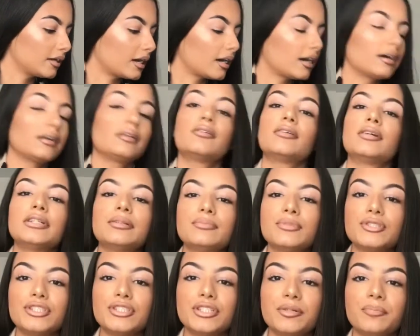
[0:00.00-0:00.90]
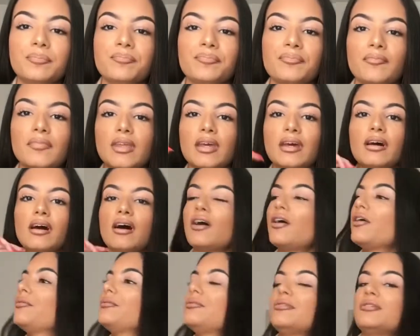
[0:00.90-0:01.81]
And I am done. I
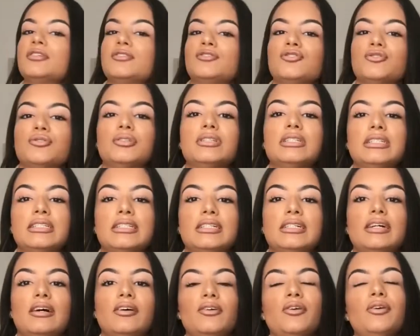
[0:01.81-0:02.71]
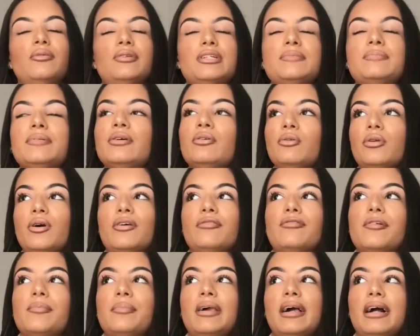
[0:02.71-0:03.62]
hope you enjoyed it. I know it was a bit all over
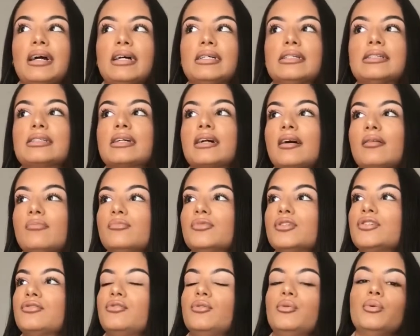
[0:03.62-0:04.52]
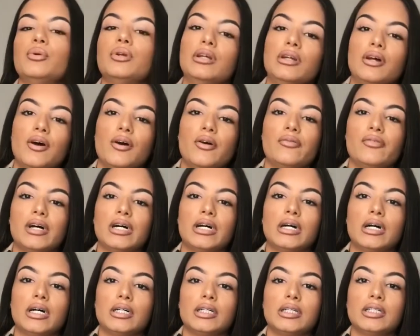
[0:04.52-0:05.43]
the place, cameras falling
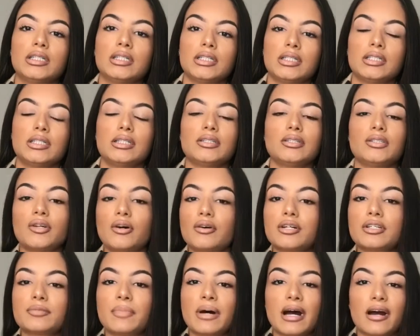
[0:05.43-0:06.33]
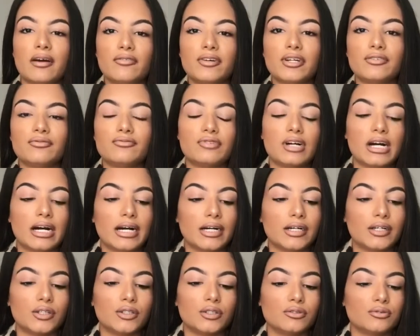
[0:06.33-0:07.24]
over, Dogs pattering
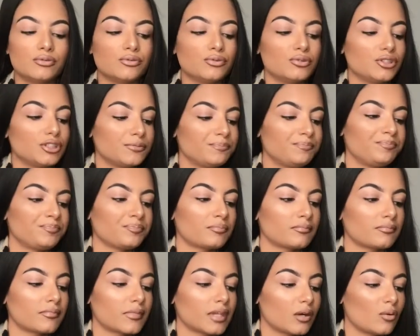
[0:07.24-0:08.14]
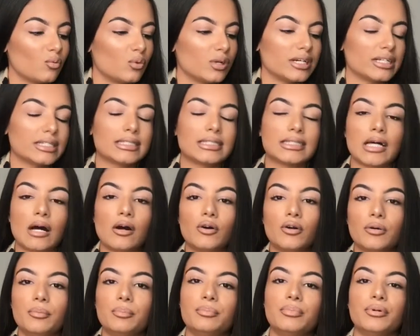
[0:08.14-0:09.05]
around. Weird
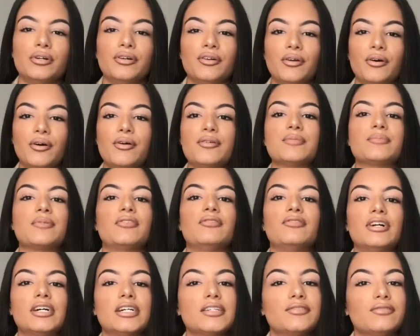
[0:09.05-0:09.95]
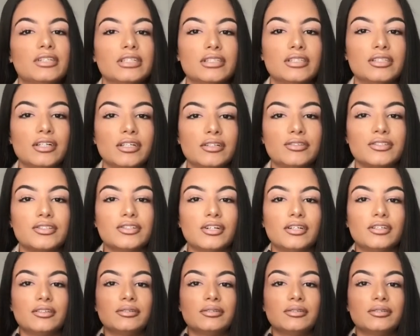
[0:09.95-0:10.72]
setup, but you know, it's my first video, so